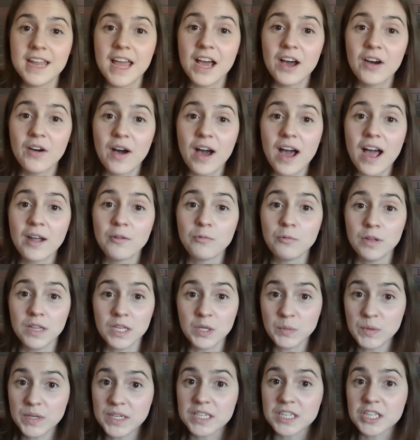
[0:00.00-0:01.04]
Now, I
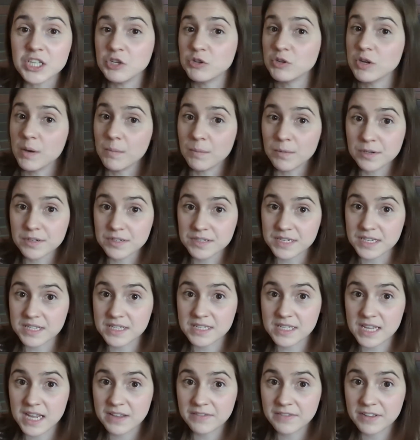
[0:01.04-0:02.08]
really went cucumber
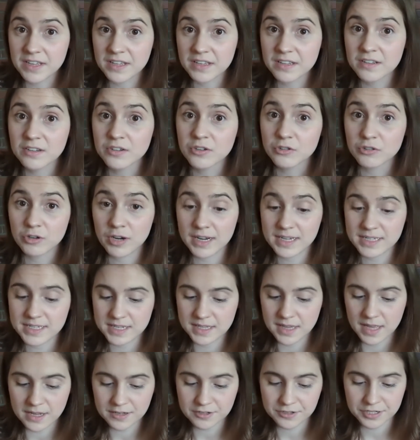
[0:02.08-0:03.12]
seed saving
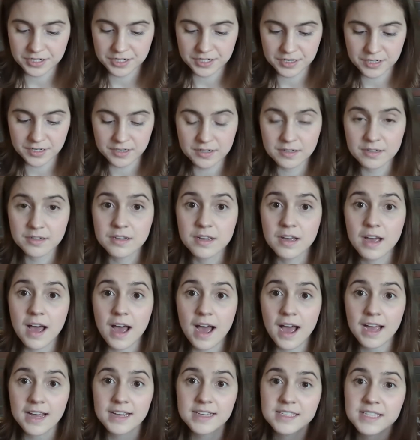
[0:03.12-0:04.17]
crazy last year.
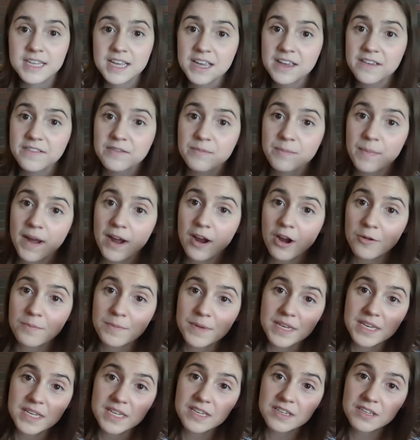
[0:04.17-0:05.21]
I saved my
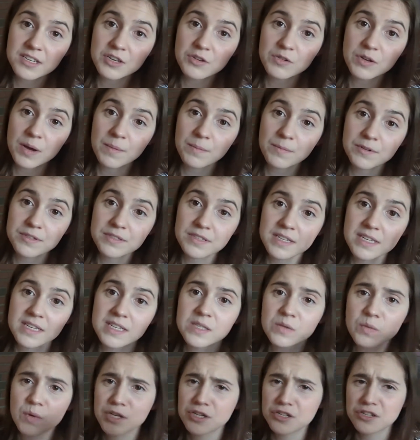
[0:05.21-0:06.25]
Armenian cucumber
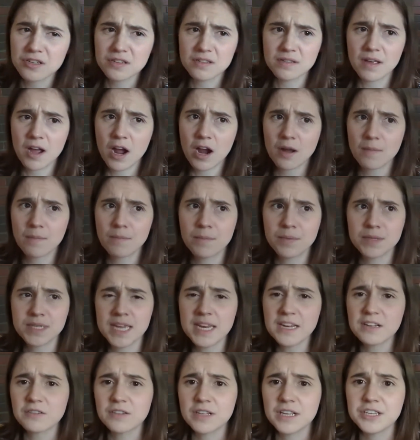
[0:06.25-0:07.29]
seeds, which
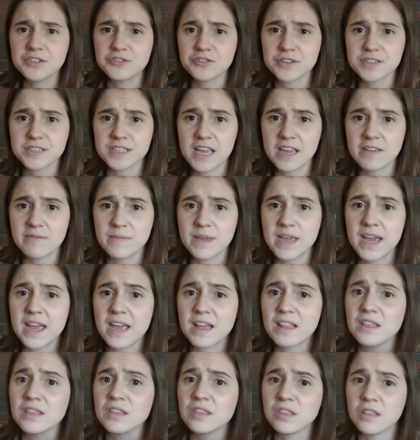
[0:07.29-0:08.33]
Botanical Interest gave
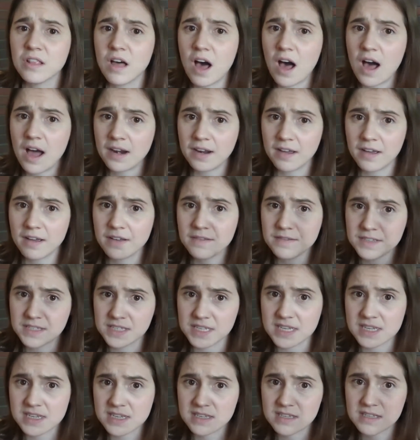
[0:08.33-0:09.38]
me a lot of
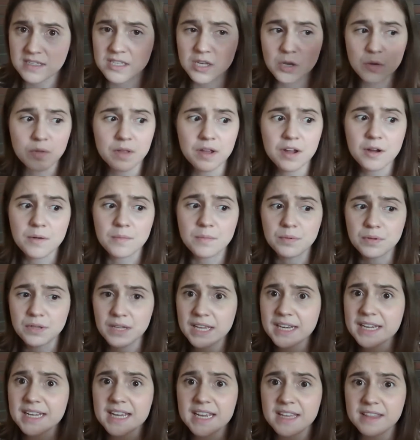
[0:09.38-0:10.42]
seeds. So there are
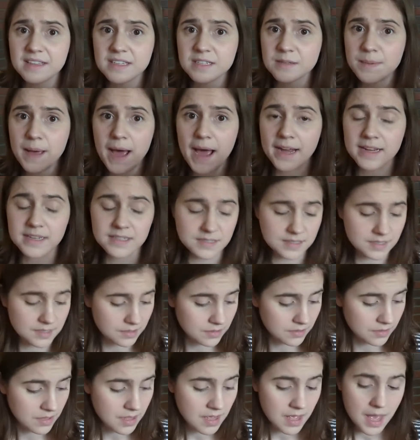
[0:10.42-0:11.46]
plenty in this pack
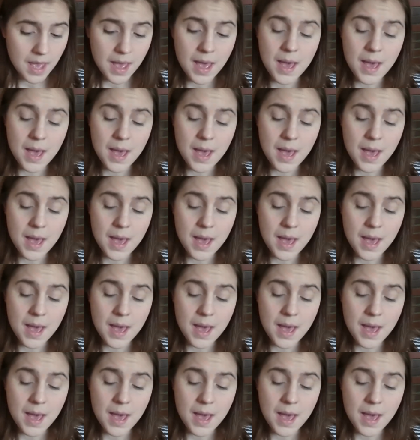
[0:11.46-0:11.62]
still.